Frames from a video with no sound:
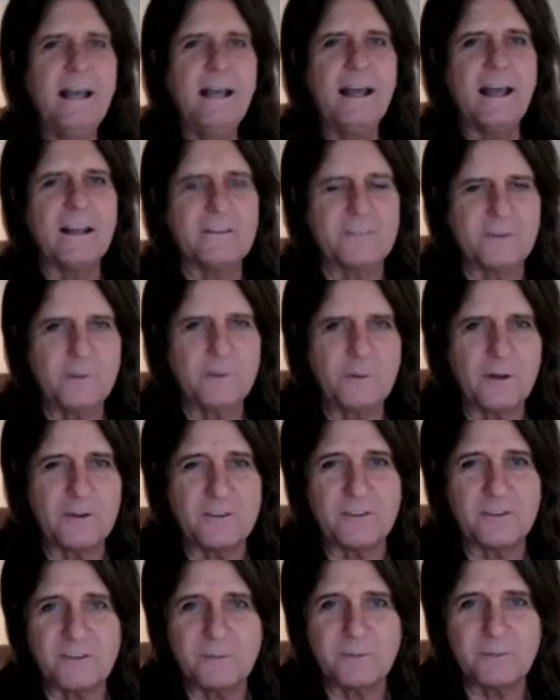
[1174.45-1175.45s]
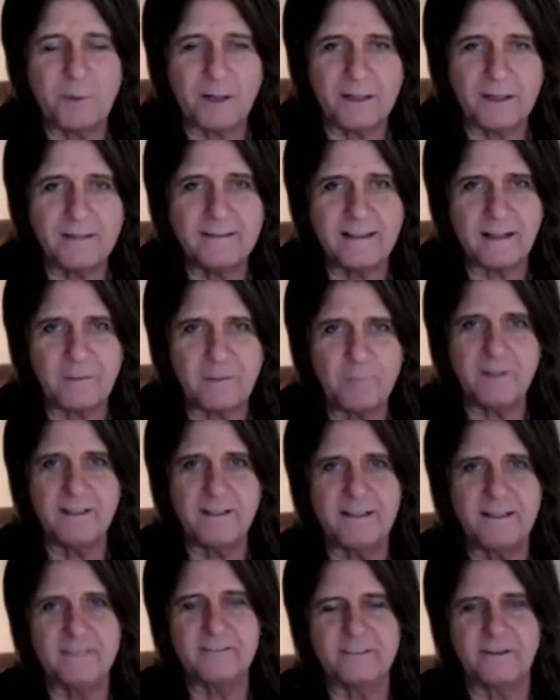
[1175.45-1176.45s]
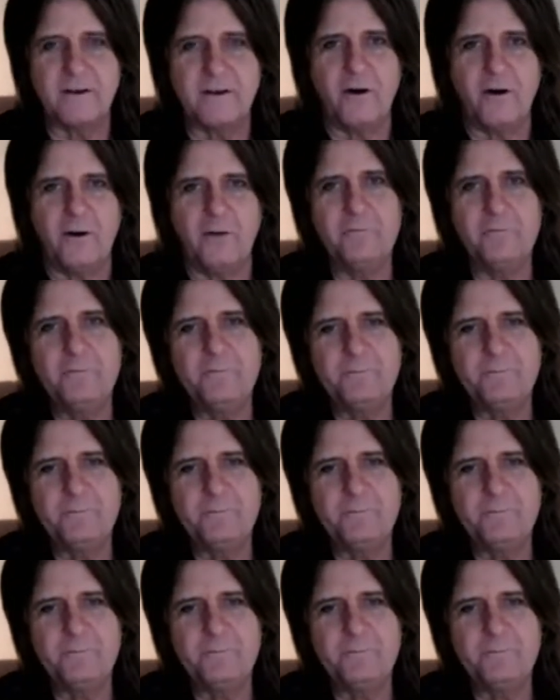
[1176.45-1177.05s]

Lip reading: as soon as this pandemic is gone.